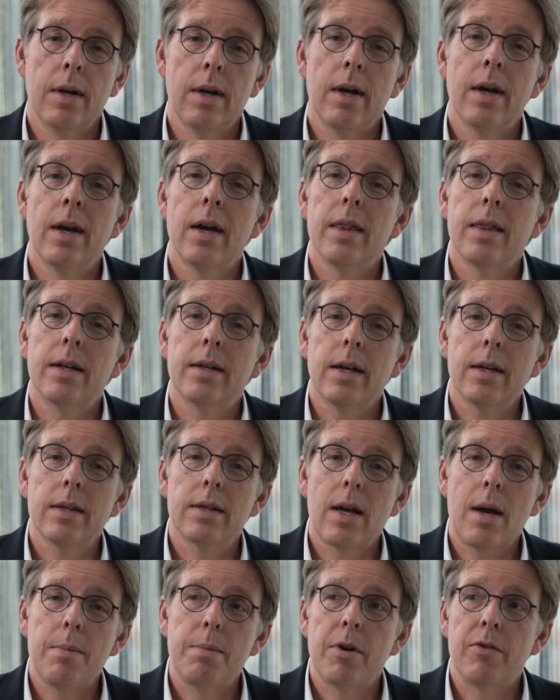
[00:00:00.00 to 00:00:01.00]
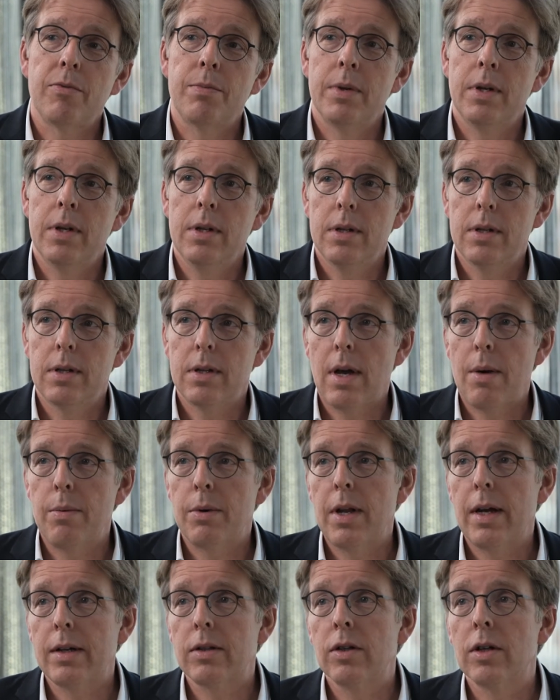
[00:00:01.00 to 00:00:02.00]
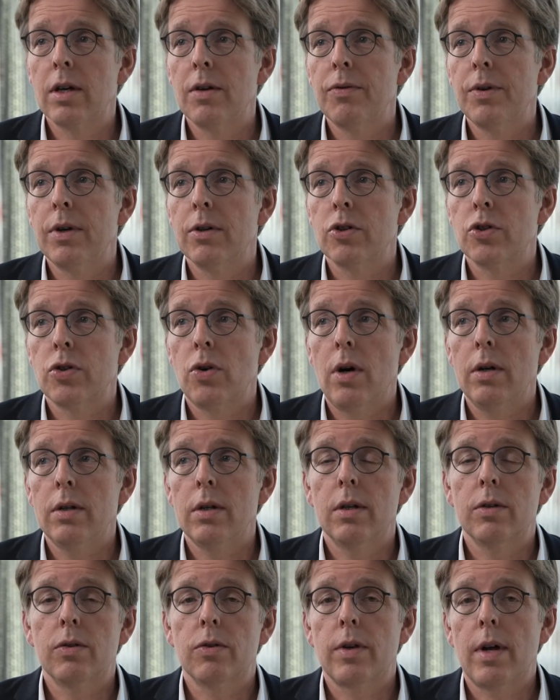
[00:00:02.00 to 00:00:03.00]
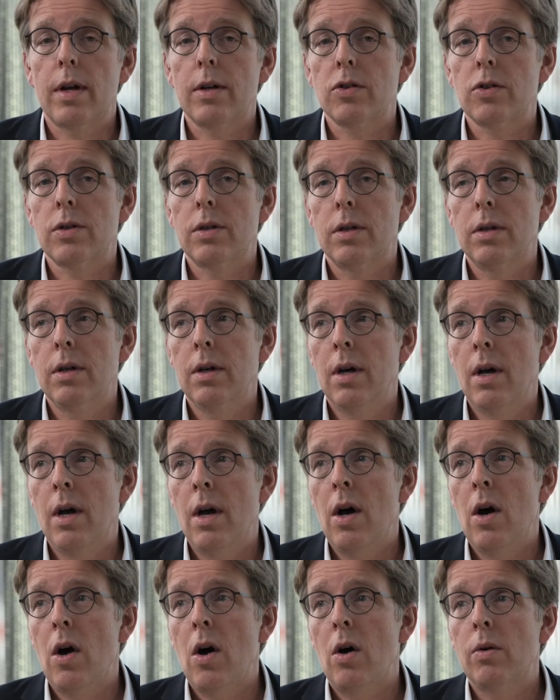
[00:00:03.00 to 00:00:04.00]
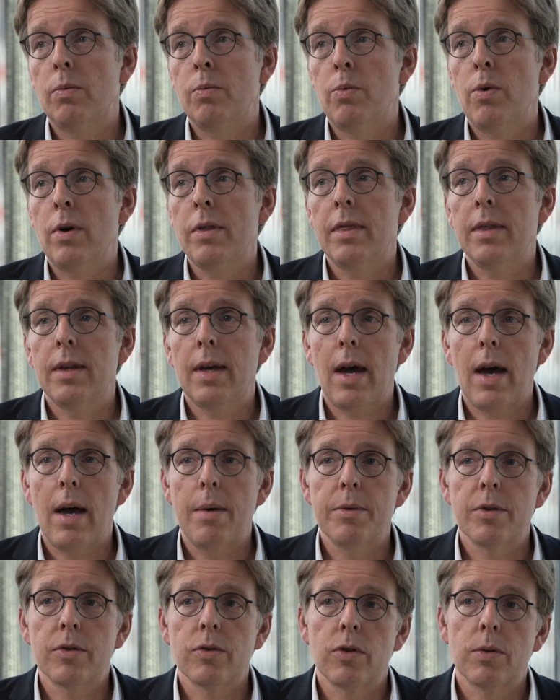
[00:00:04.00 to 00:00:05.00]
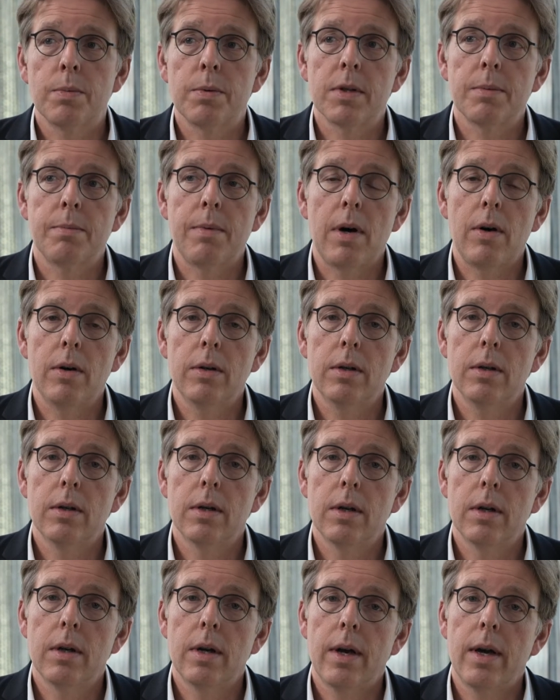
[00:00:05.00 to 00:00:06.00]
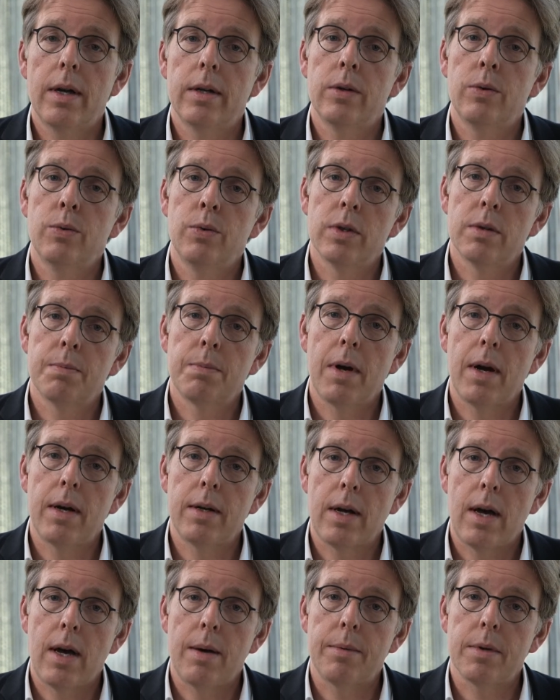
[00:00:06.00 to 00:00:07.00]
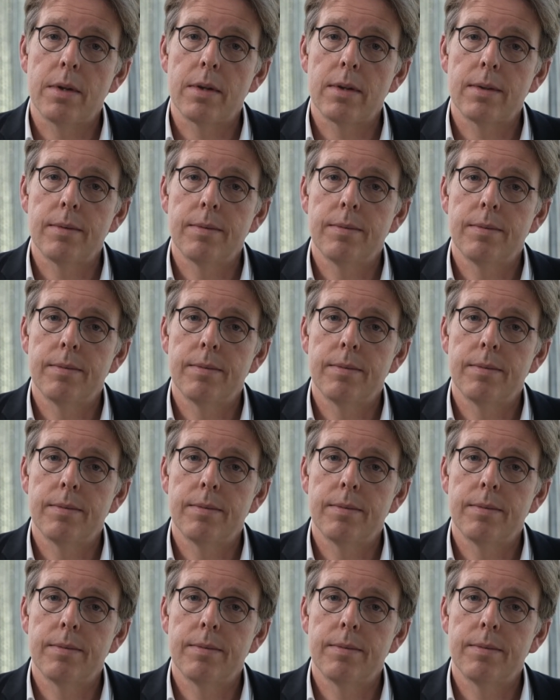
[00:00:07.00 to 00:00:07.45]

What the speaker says: In the next couple of minutes, I would like to give you a short introduction on what the IBUS group is about and who is behind IBUS.